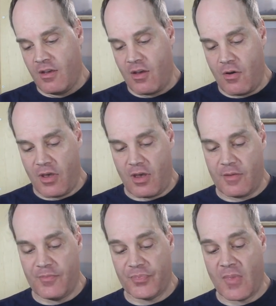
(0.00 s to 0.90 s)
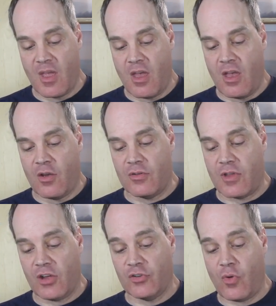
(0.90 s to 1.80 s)
Okay,
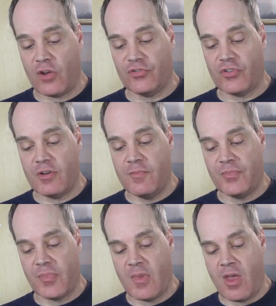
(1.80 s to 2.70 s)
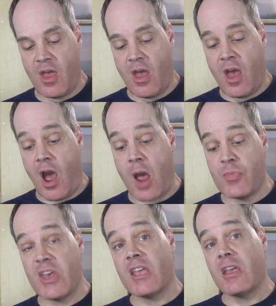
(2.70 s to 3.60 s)
next question. I'm
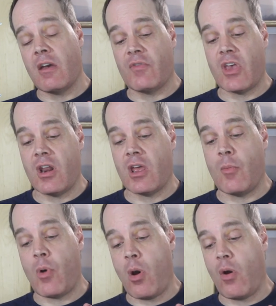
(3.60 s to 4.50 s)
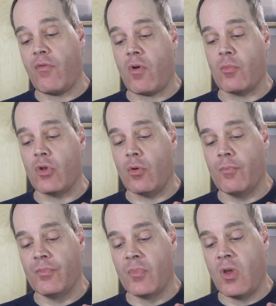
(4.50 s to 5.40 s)
thinking of getting a boa from you.
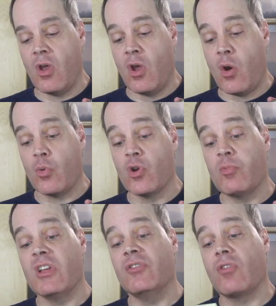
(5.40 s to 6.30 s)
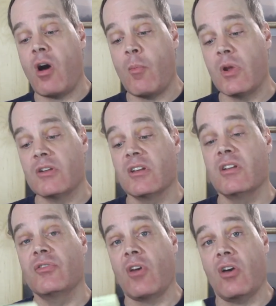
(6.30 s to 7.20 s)
Will you please call me to
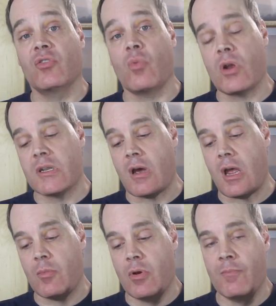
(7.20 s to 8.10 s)
discuss what type?